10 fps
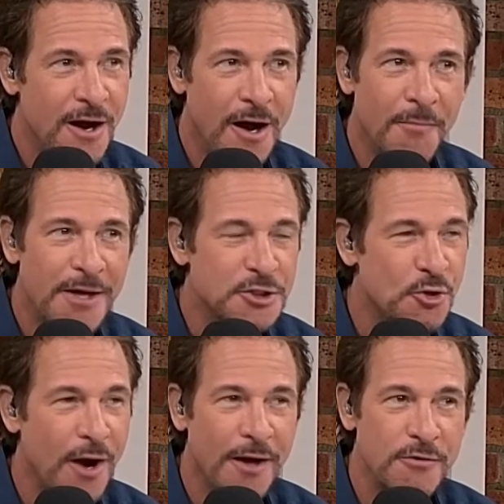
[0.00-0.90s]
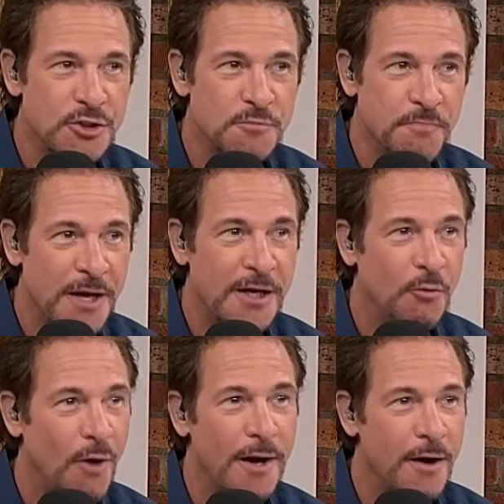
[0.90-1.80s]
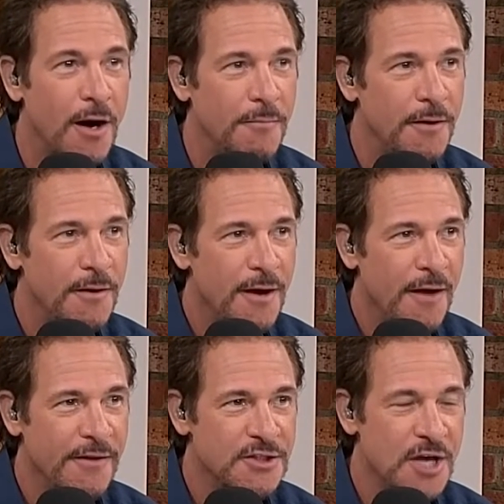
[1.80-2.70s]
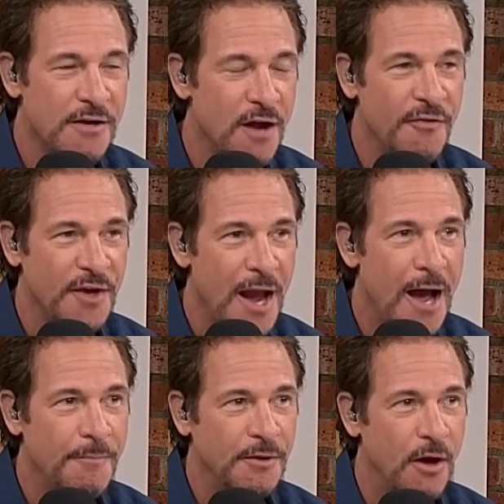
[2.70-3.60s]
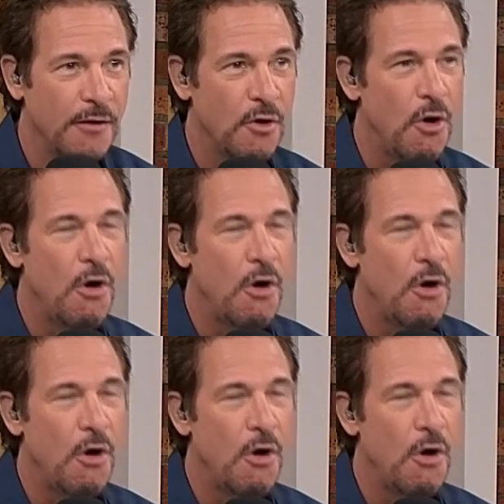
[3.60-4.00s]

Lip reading: I'm not sure how you just pick it right up and then say nothing happened, like,